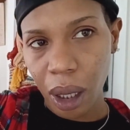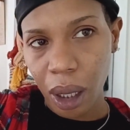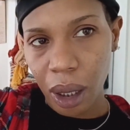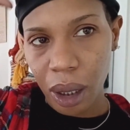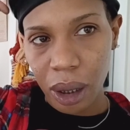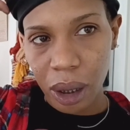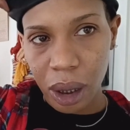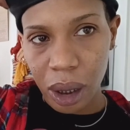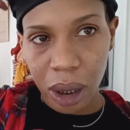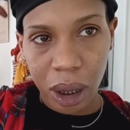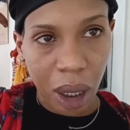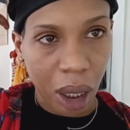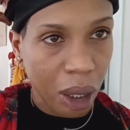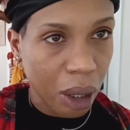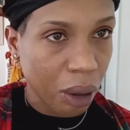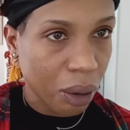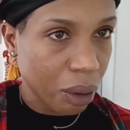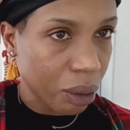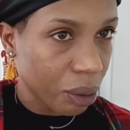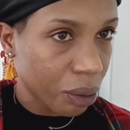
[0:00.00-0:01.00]
So
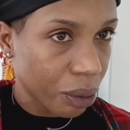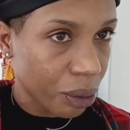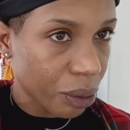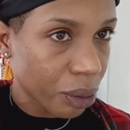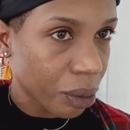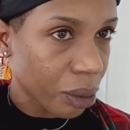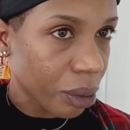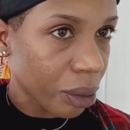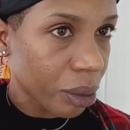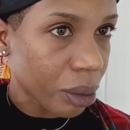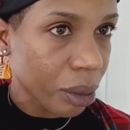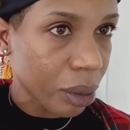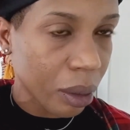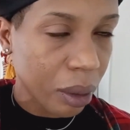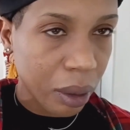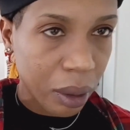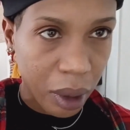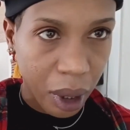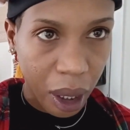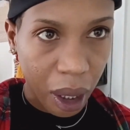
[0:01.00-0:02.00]

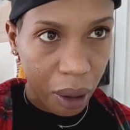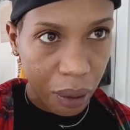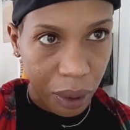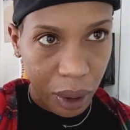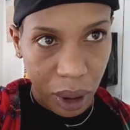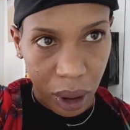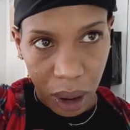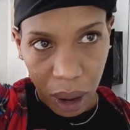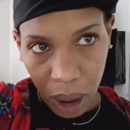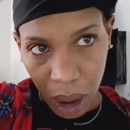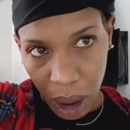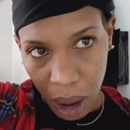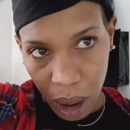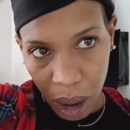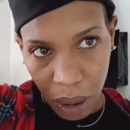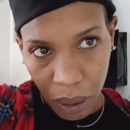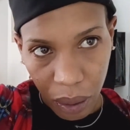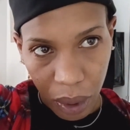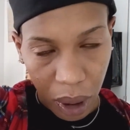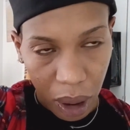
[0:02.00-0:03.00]
that was
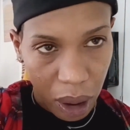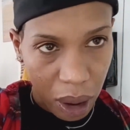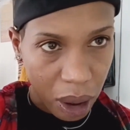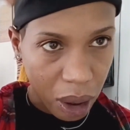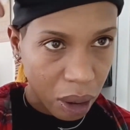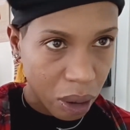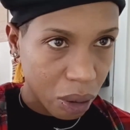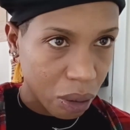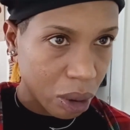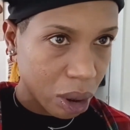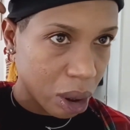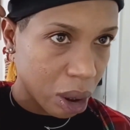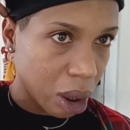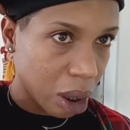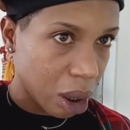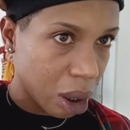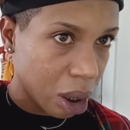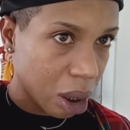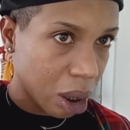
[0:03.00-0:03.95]
really cute, see?